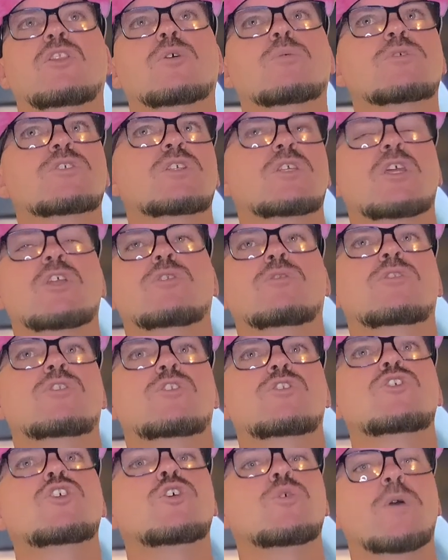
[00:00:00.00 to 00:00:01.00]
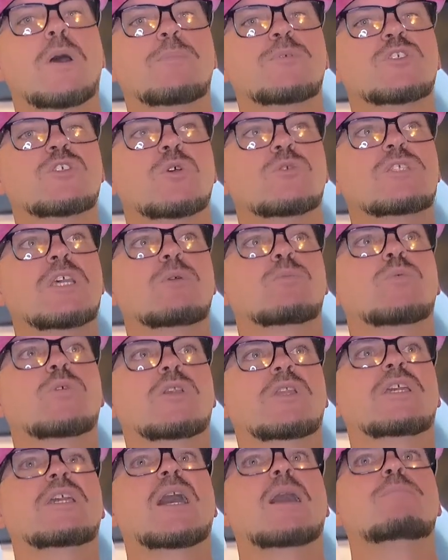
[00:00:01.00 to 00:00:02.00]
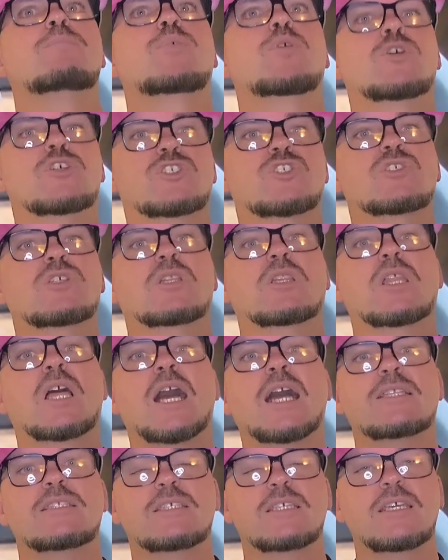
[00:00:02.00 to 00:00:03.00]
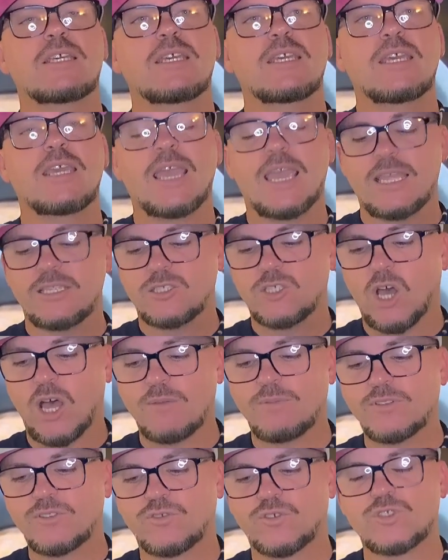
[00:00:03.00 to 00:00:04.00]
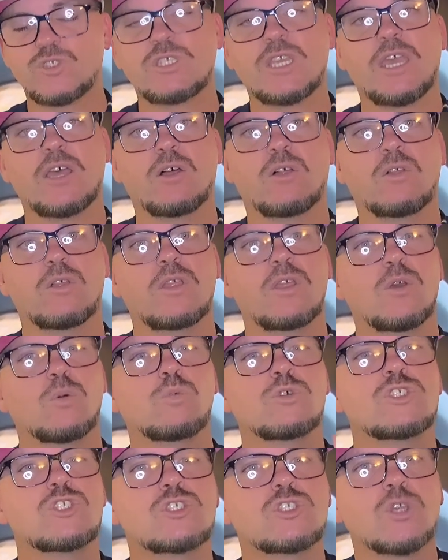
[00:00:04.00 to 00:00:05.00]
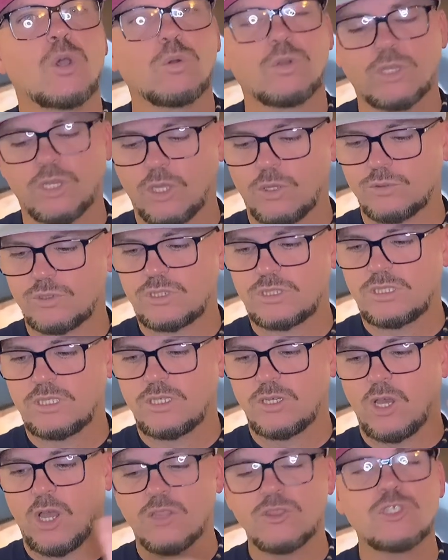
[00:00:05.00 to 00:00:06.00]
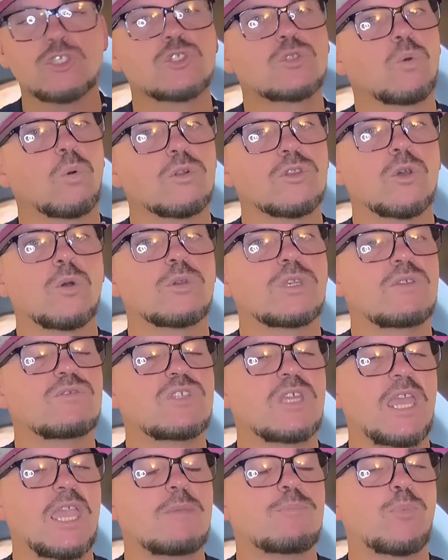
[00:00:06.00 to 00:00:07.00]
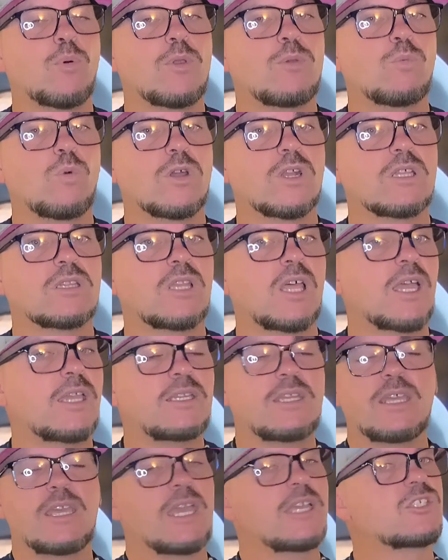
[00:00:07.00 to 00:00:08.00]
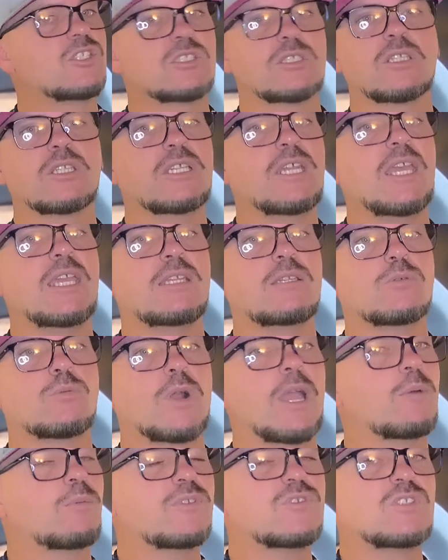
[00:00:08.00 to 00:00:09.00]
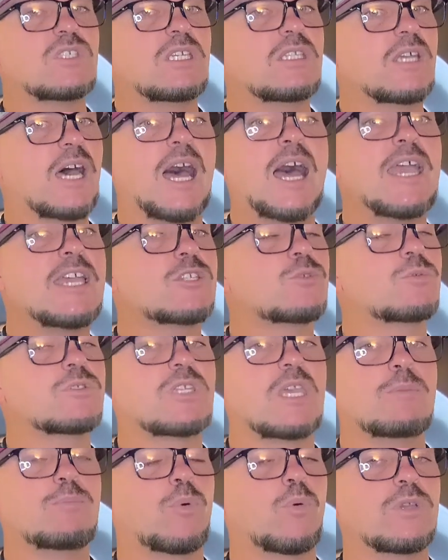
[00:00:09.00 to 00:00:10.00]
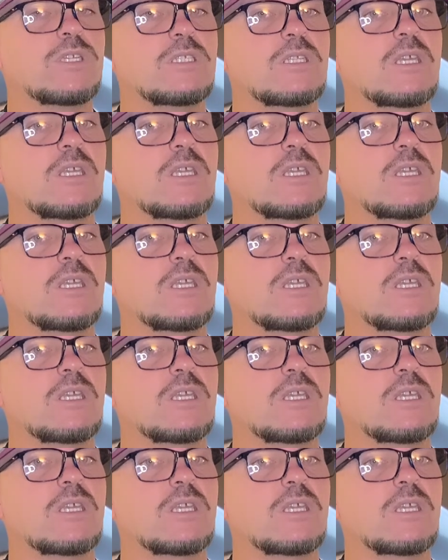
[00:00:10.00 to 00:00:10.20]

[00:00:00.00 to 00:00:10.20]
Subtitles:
was 2 episodes that really got pushed a lot. And Coffins for Sale was so close. On the score, though, it gives it 8.1 online. It's still an 8, right? We've seen the highest was 8.7,